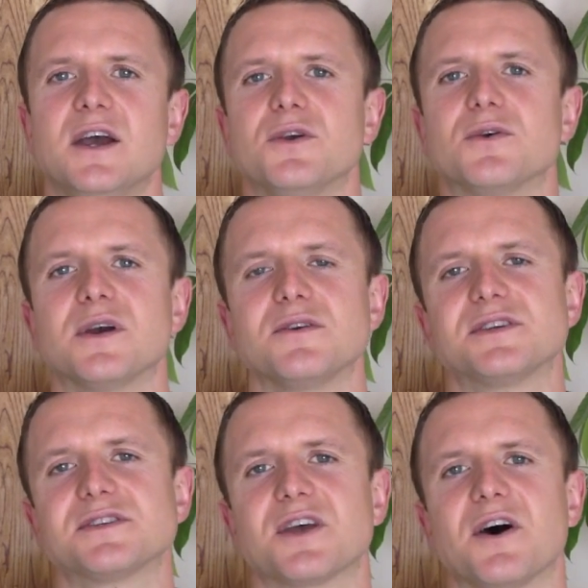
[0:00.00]
you'll
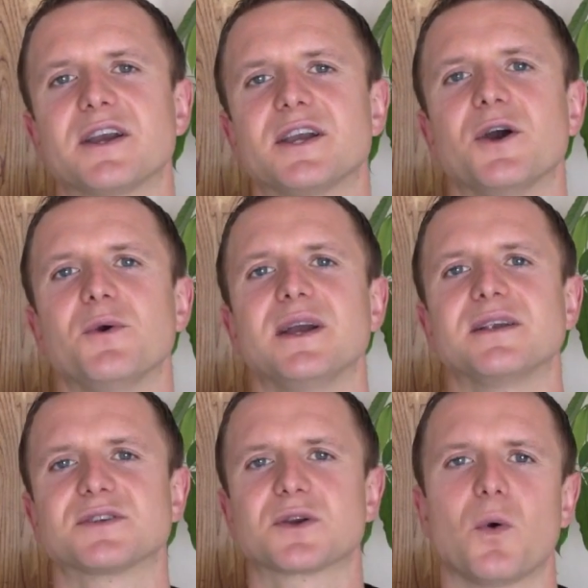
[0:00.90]
notice that I go
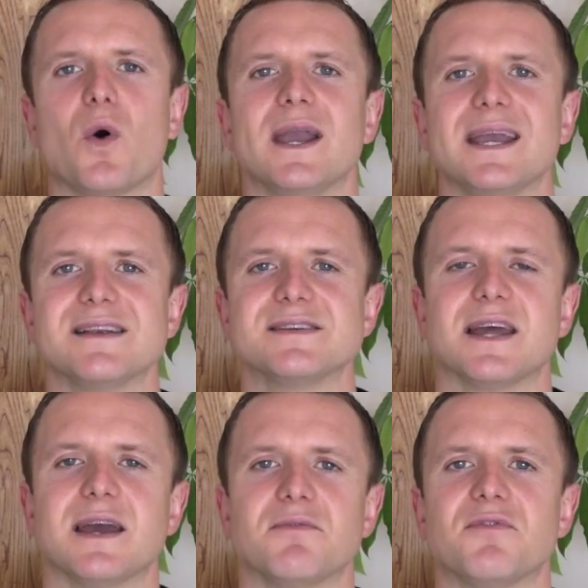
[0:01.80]
into quite in
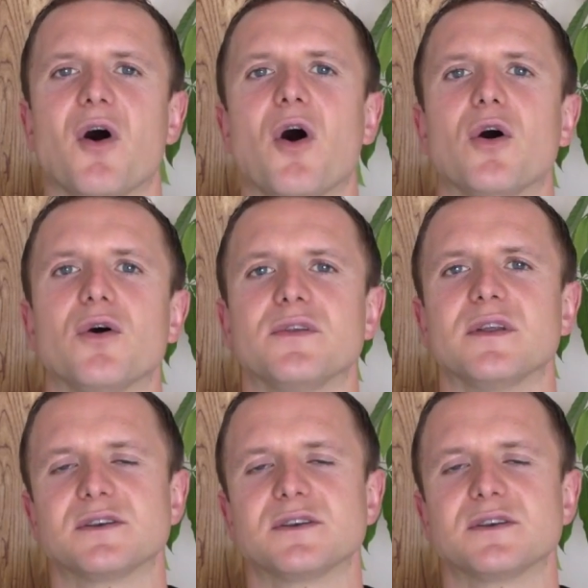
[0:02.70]
depth on